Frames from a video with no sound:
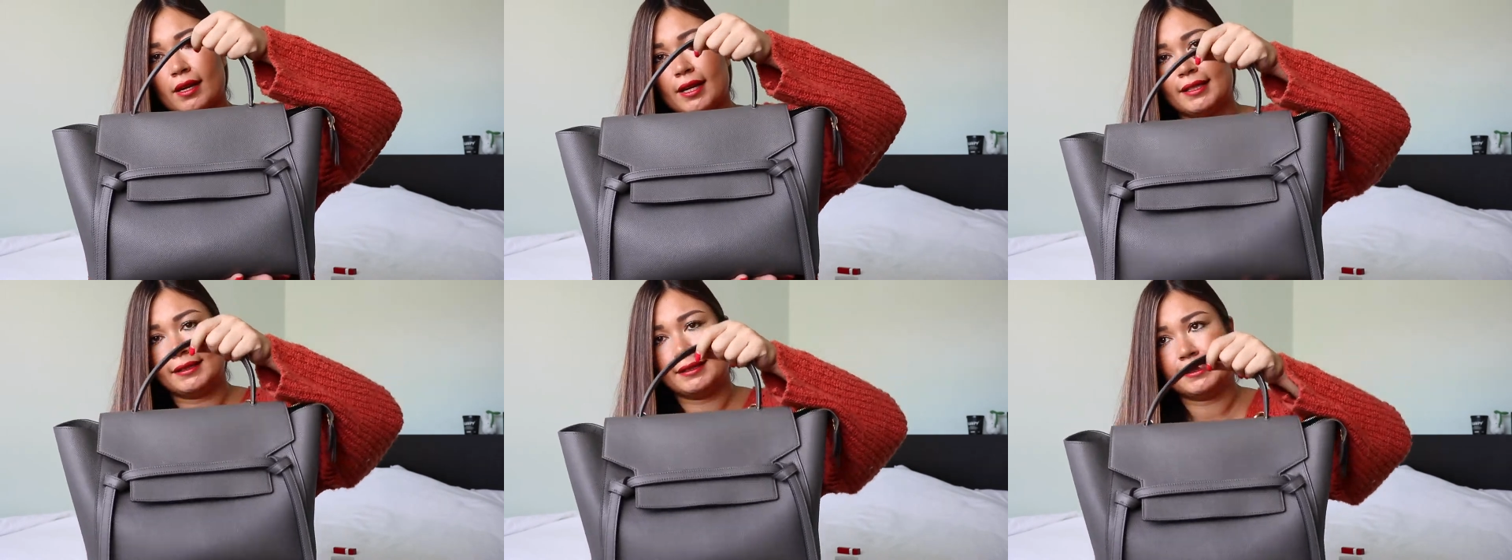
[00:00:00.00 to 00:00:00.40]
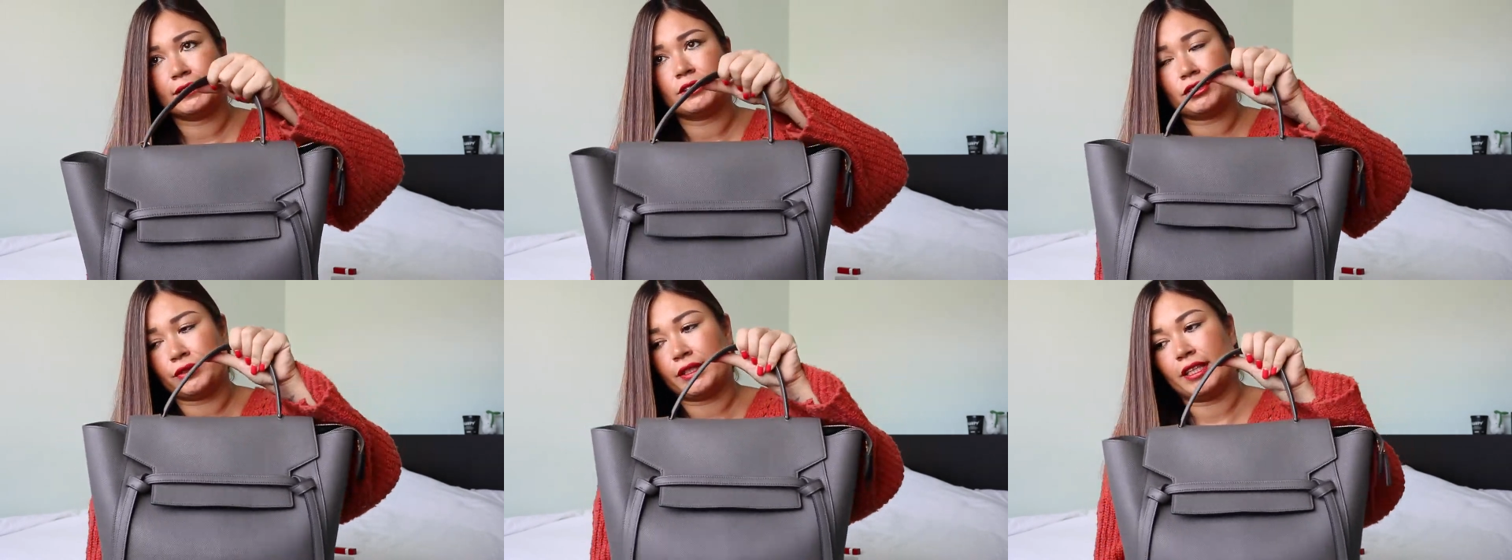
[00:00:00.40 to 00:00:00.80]
and this
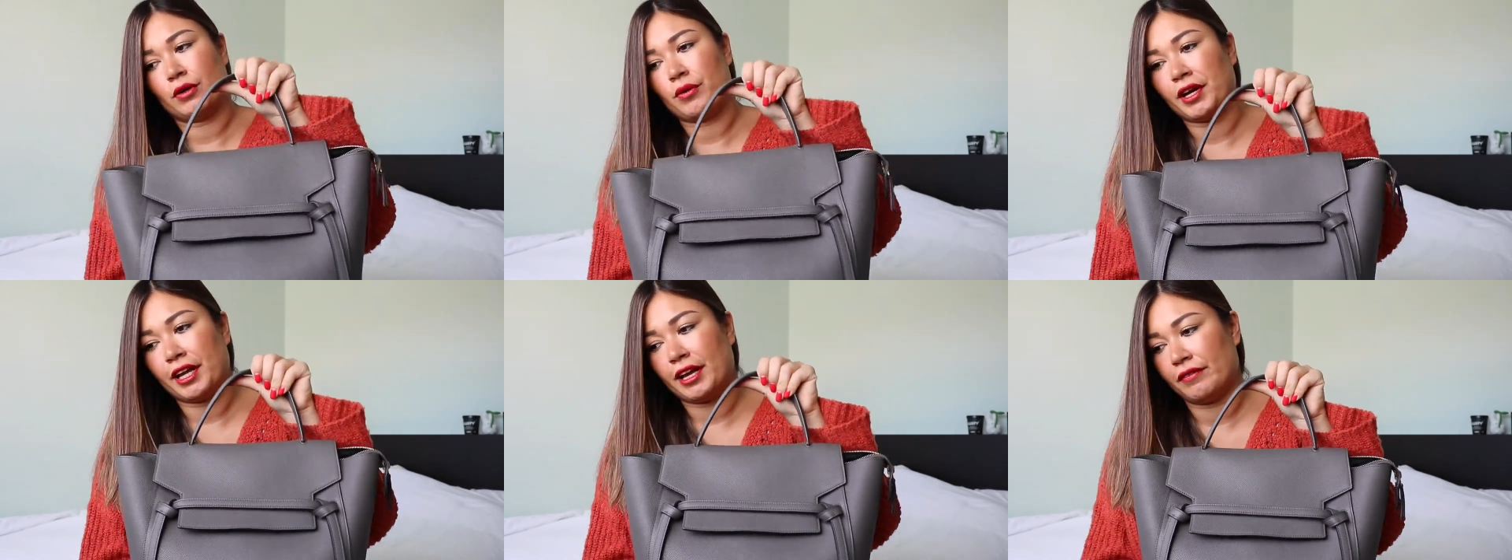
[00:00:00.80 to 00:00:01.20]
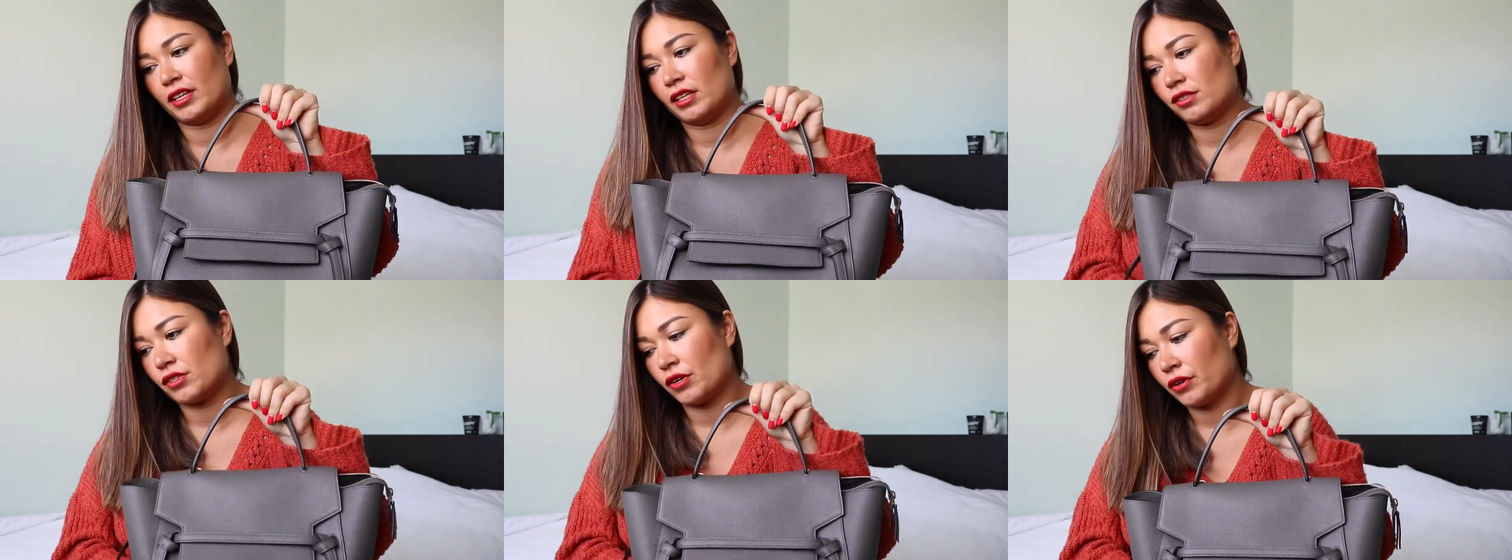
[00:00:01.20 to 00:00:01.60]
is already quite
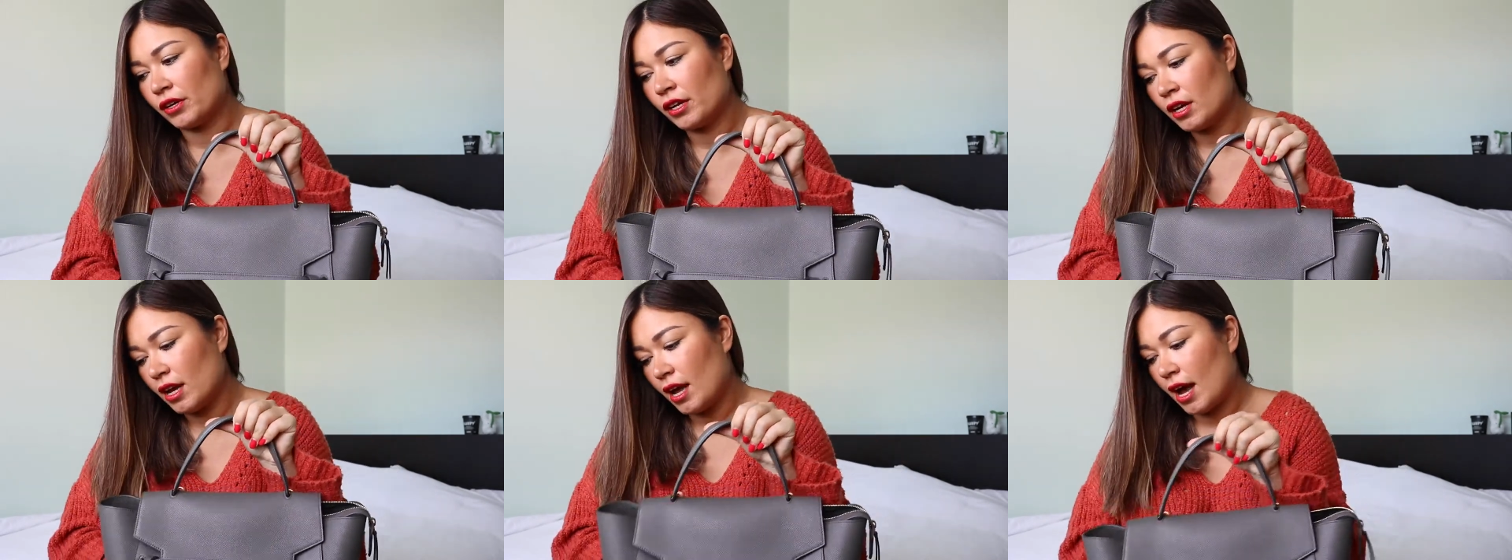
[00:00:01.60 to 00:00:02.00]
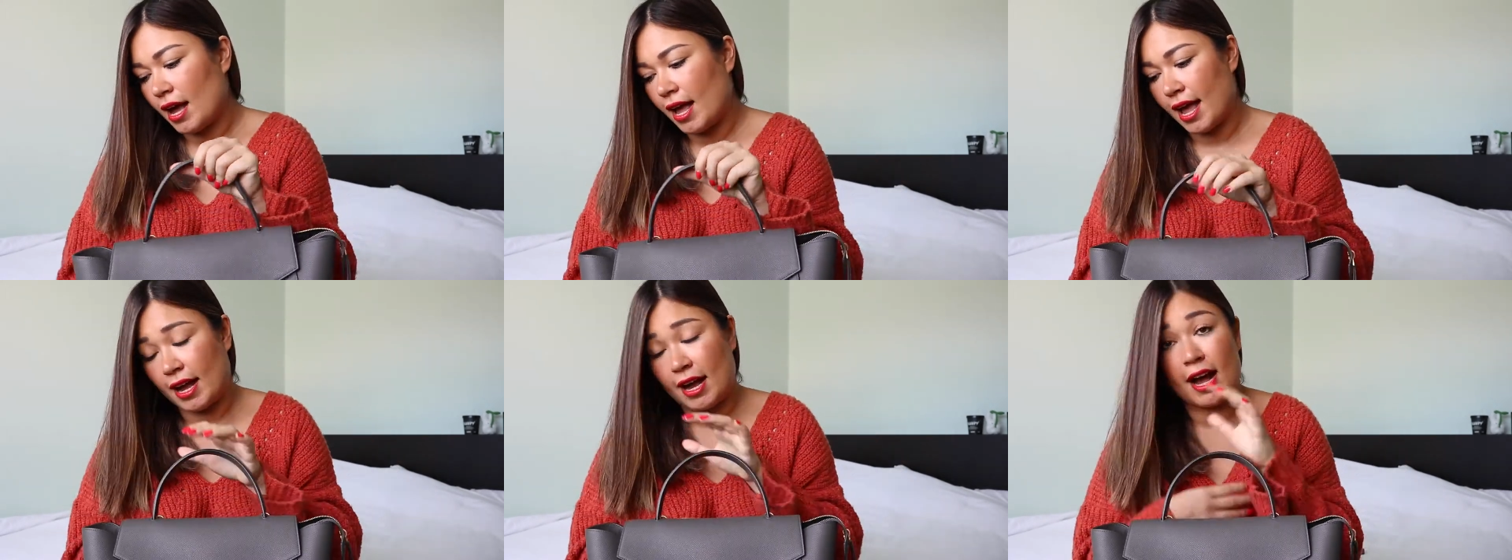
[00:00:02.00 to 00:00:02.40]
heavy, so
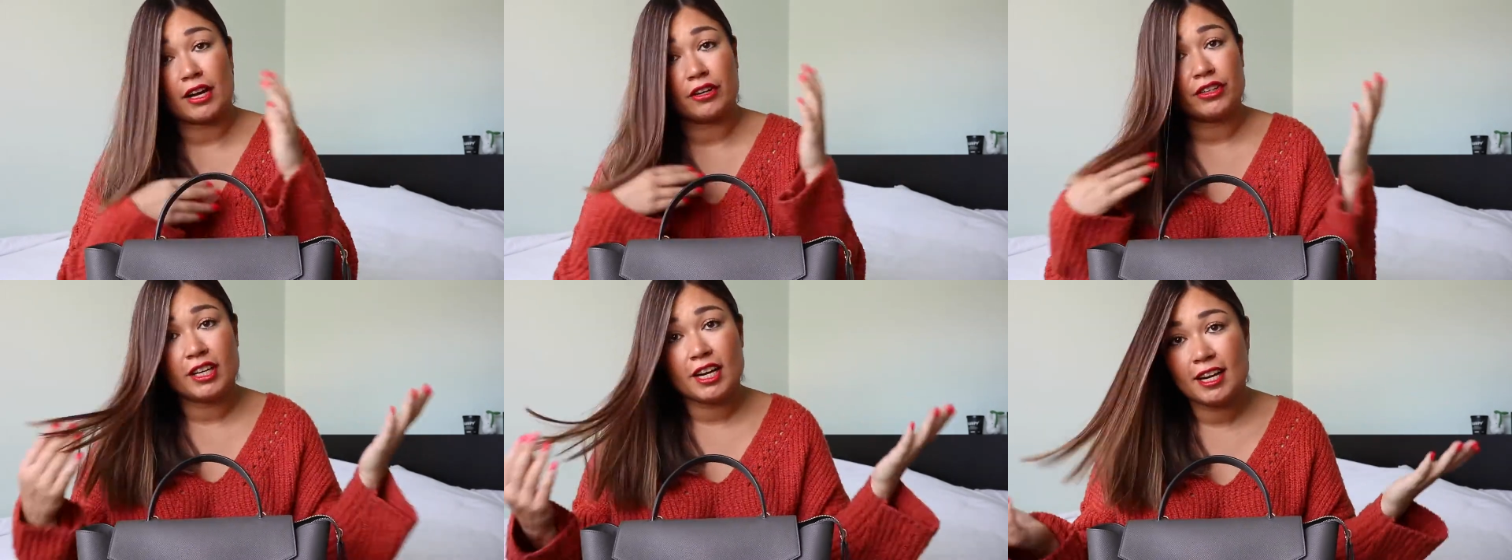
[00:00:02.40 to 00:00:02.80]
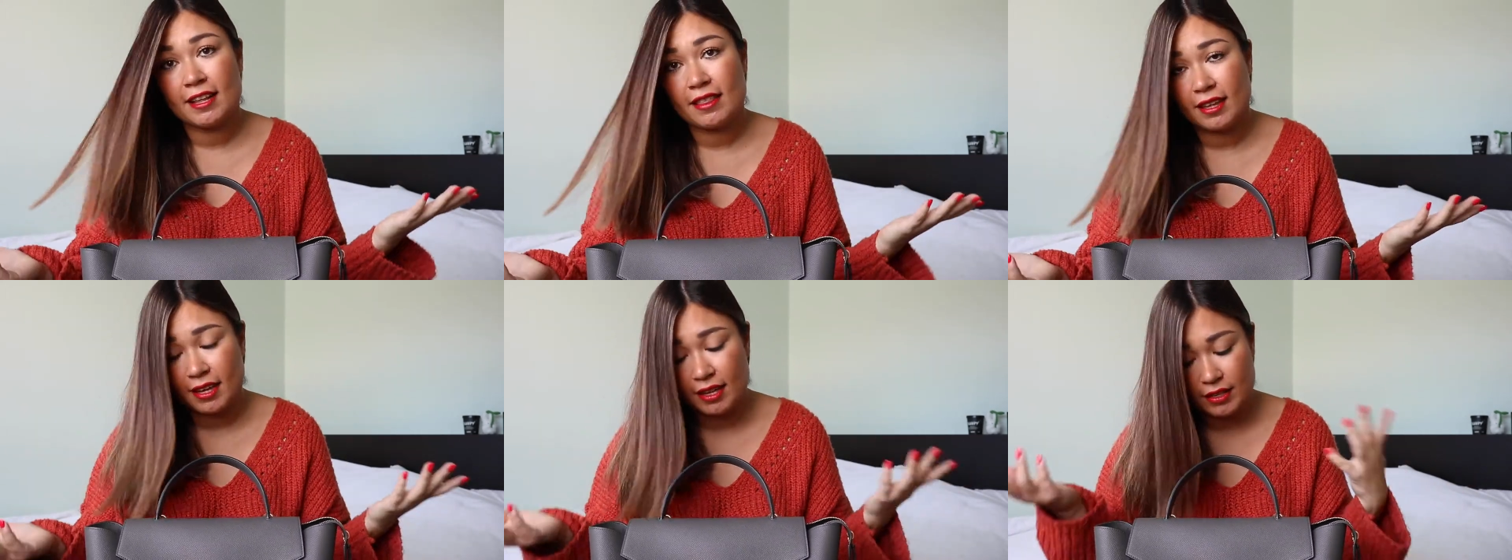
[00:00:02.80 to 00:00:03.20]
I don't need
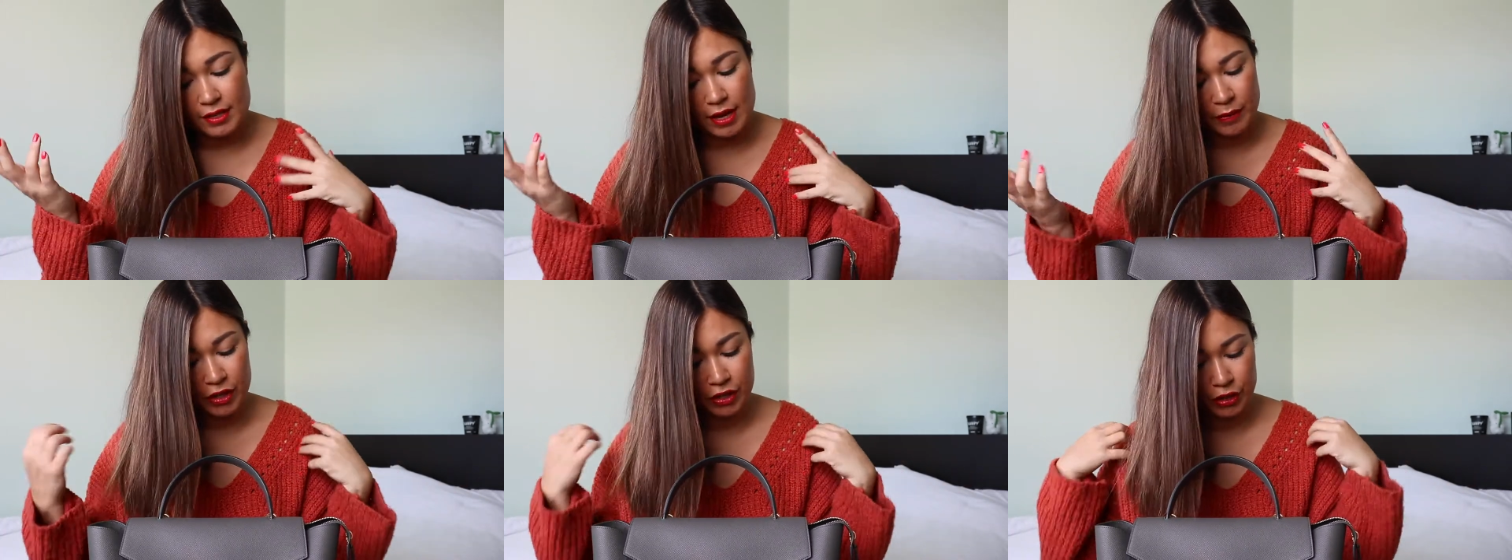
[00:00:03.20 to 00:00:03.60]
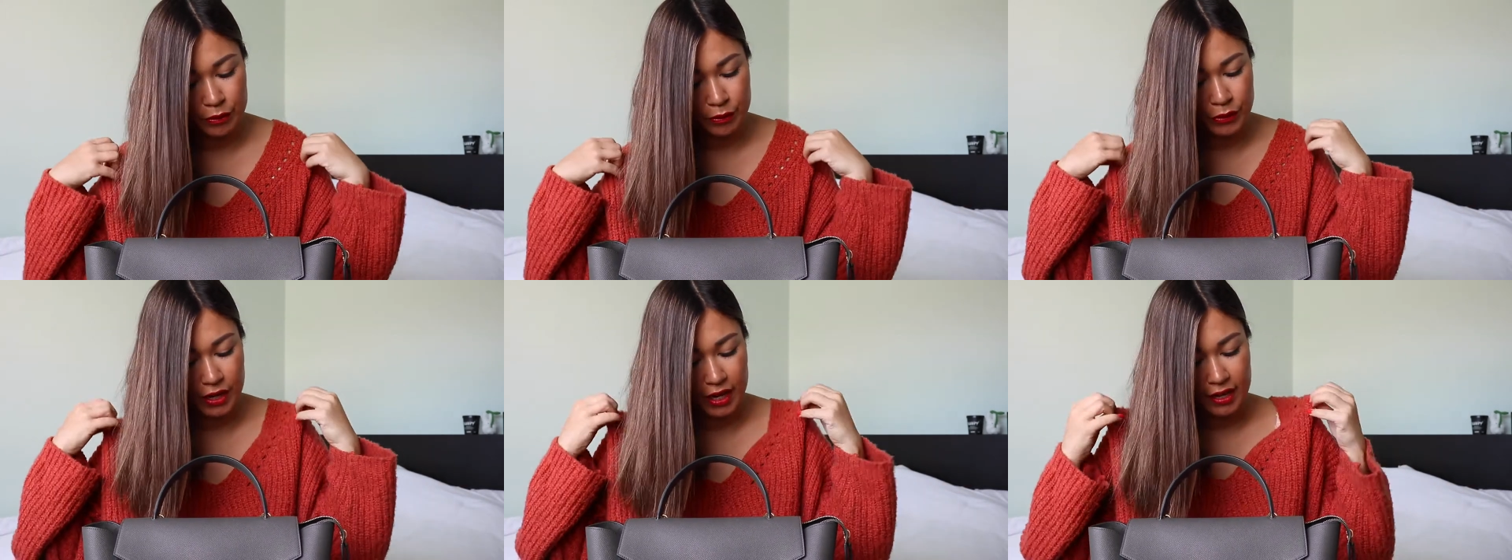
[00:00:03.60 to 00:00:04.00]
anything else. I'm not gonna
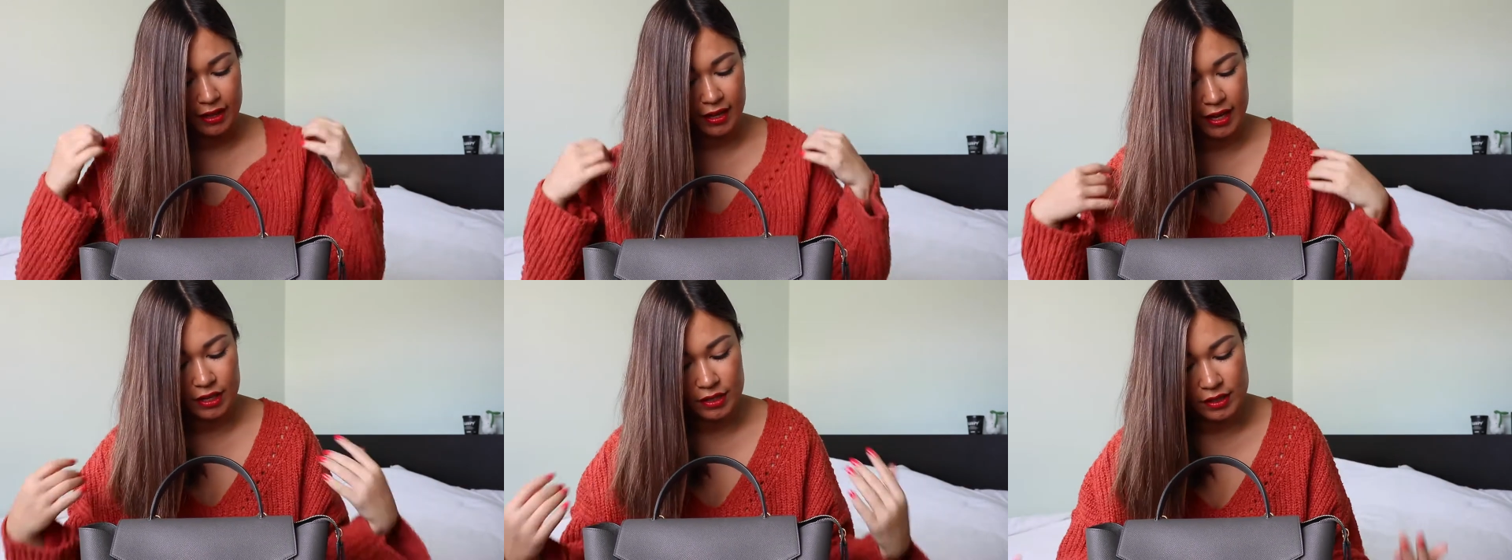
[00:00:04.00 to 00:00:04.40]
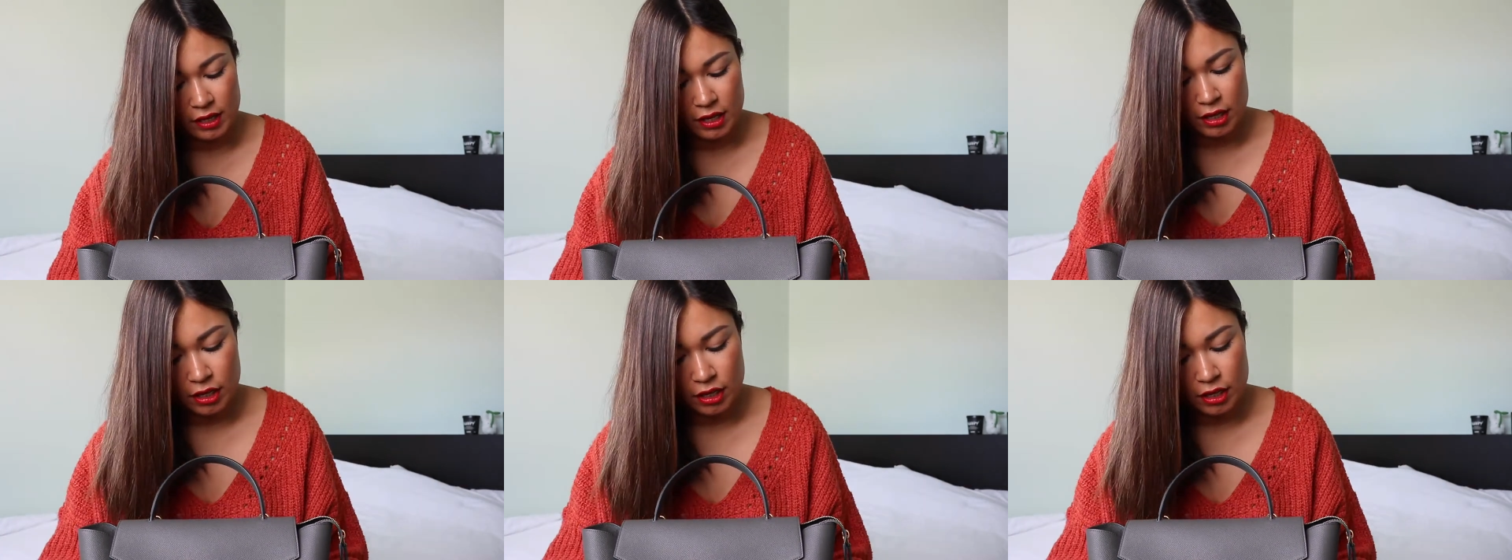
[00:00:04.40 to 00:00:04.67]
put anything else.